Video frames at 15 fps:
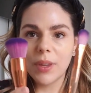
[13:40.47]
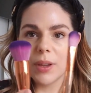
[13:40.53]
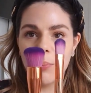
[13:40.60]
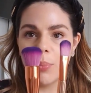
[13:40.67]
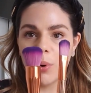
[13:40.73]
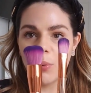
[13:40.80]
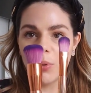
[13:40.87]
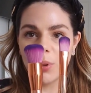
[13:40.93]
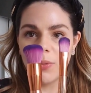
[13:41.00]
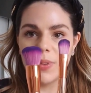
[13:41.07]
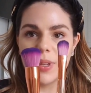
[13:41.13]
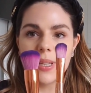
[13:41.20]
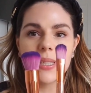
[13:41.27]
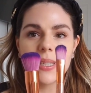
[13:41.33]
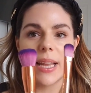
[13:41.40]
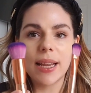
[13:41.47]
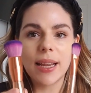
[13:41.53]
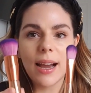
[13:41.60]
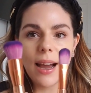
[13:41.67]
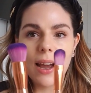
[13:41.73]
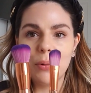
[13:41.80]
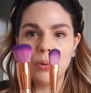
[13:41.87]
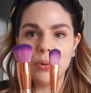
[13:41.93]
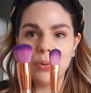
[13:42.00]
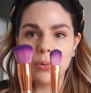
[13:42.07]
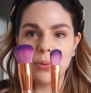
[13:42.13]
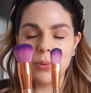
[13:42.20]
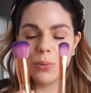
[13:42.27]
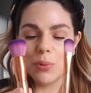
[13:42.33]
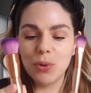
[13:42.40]
both of these, like how to
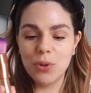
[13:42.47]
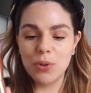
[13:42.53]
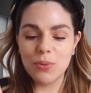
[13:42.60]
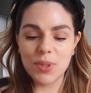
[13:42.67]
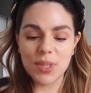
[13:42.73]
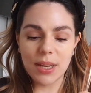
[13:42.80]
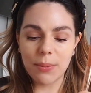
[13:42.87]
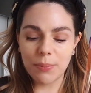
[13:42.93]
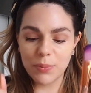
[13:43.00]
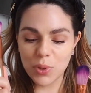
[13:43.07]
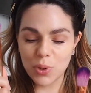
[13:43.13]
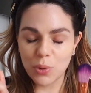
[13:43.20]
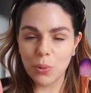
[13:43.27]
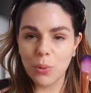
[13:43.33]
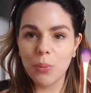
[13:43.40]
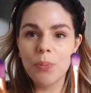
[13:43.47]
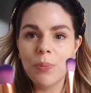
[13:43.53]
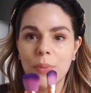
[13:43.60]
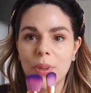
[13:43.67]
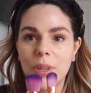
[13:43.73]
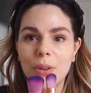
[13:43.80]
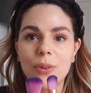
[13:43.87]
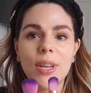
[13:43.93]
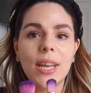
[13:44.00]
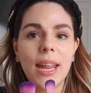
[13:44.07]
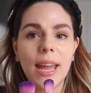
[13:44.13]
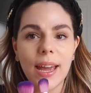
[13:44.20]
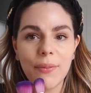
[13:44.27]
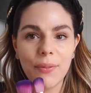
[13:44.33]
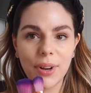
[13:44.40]
use them, so you can
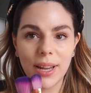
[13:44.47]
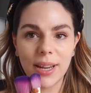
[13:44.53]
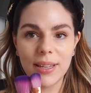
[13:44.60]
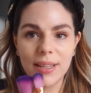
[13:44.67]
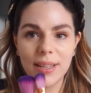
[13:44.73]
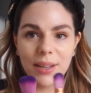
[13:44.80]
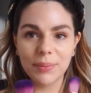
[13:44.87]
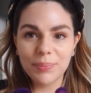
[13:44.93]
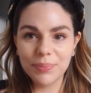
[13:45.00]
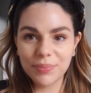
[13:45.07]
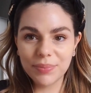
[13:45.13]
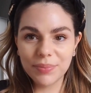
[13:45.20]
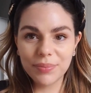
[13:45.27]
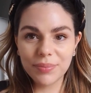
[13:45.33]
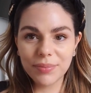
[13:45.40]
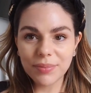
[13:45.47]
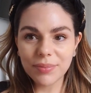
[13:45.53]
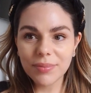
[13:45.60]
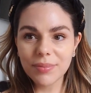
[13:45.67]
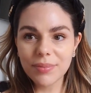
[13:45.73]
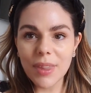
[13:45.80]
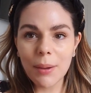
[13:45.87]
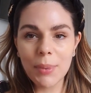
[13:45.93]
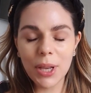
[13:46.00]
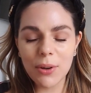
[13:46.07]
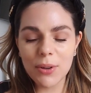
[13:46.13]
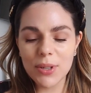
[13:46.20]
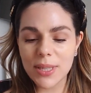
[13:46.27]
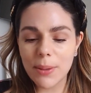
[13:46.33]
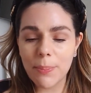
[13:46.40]
have an idea.
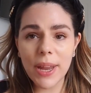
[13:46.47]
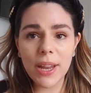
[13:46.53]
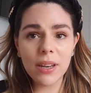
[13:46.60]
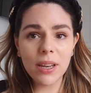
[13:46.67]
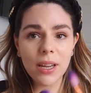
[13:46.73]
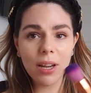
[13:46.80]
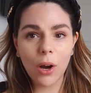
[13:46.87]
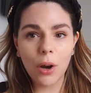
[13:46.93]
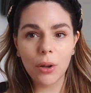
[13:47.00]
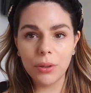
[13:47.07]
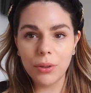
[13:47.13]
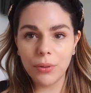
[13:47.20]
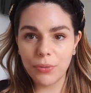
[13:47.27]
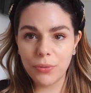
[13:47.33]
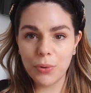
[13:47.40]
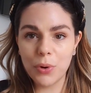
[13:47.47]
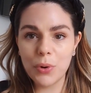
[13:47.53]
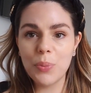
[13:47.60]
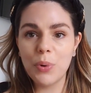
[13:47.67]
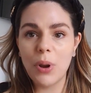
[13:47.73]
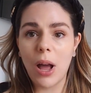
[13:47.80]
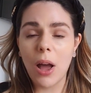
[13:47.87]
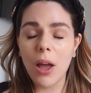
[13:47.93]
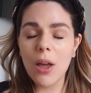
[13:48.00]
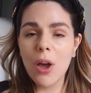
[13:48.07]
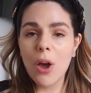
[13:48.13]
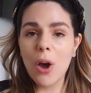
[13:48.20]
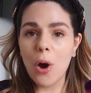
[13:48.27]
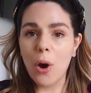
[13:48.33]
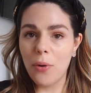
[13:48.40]
Because depending on the formula
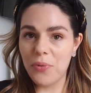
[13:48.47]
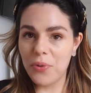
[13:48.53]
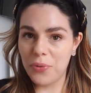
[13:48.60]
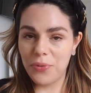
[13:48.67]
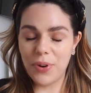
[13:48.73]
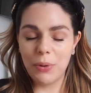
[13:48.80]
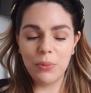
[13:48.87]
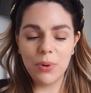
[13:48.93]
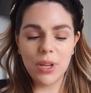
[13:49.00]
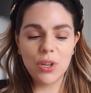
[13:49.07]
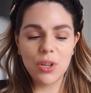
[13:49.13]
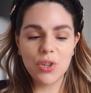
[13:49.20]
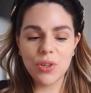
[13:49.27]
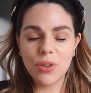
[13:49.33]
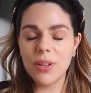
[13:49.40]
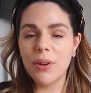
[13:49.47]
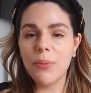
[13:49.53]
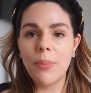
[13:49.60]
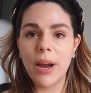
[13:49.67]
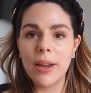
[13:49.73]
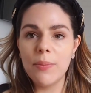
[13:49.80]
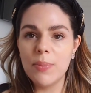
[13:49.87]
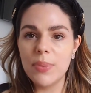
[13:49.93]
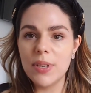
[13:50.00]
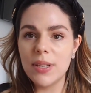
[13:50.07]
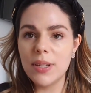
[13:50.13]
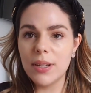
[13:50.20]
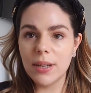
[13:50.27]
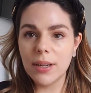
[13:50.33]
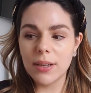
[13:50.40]
of your foundation, there might
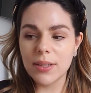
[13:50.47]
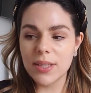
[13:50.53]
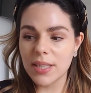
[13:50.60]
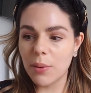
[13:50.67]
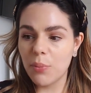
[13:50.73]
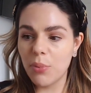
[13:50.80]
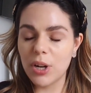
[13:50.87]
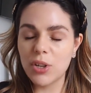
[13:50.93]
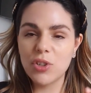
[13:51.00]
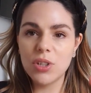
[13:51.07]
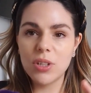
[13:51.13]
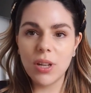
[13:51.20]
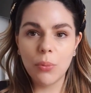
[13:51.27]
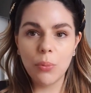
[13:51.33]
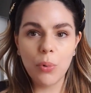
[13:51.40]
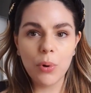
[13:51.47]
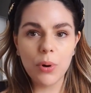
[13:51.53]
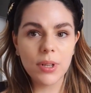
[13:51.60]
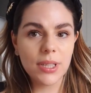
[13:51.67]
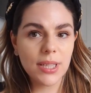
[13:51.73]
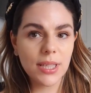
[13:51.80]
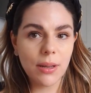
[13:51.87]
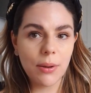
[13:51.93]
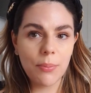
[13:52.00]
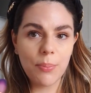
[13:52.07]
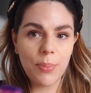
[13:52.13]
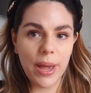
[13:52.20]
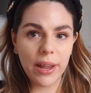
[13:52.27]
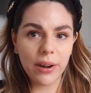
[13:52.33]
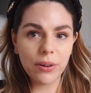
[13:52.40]
be some brush that works
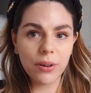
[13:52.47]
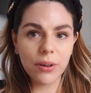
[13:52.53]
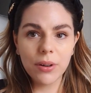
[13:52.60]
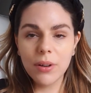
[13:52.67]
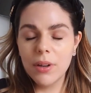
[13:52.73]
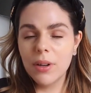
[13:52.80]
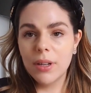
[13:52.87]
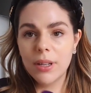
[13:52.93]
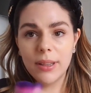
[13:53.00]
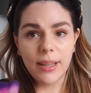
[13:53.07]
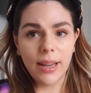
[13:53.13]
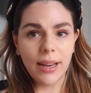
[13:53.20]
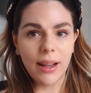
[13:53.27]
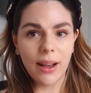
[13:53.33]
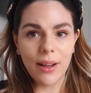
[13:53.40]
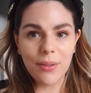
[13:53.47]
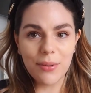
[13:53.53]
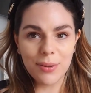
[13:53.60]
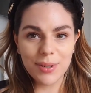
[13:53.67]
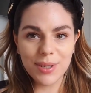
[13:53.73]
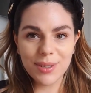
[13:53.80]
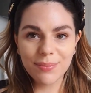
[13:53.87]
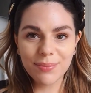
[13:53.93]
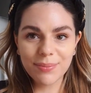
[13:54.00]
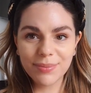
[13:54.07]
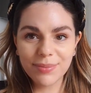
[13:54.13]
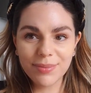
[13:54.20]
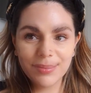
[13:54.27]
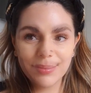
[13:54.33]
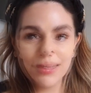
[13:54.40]
better than others. So
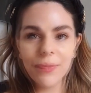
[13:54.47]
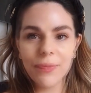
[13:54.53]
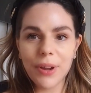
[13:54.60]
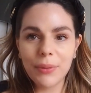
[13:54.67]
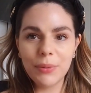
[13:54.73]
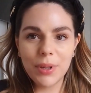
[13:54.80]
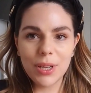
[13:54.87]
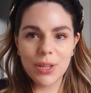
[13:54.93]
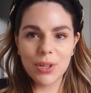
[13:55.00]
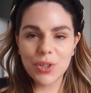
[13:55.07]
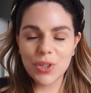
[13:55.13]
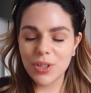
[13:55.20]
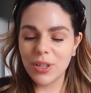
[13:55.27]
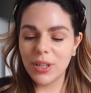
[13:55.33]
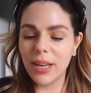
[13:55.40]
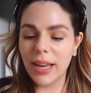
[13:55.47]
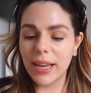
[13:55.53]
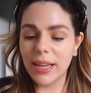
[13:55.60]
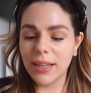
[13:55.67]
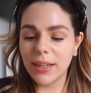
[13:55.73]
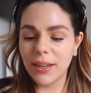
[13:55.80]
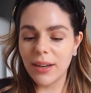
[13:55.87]
as a foundation, like